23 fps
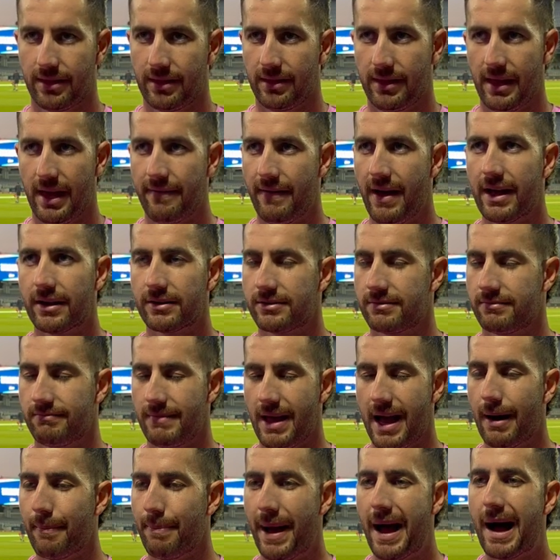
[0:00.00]
they've out,
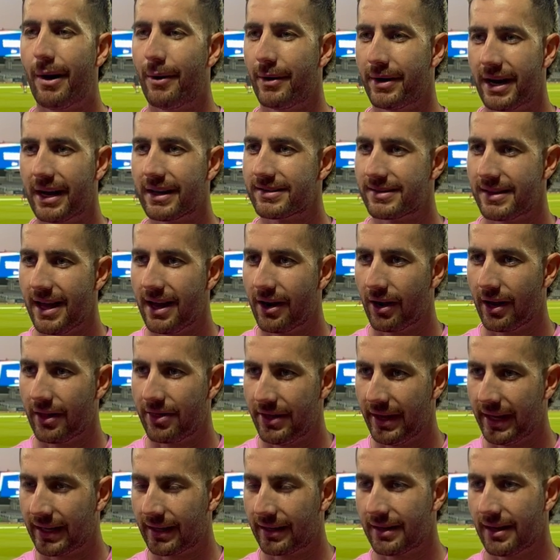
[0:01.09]
outpowered us there, I
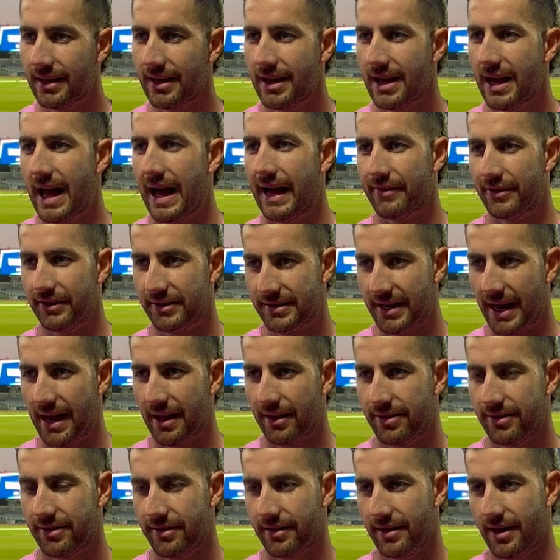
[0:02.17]
think, at the death
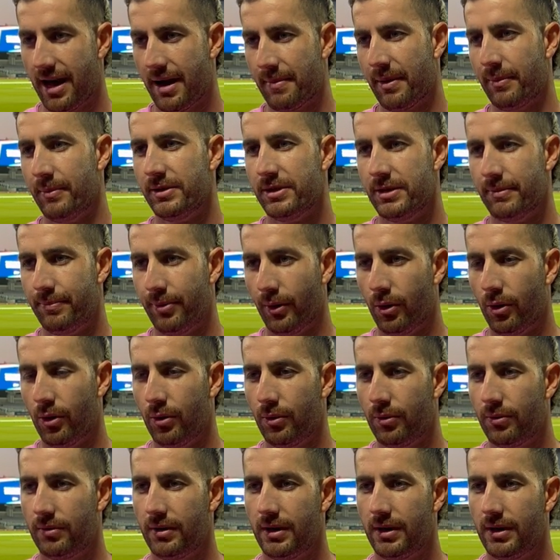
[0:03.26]
um, and with the ball.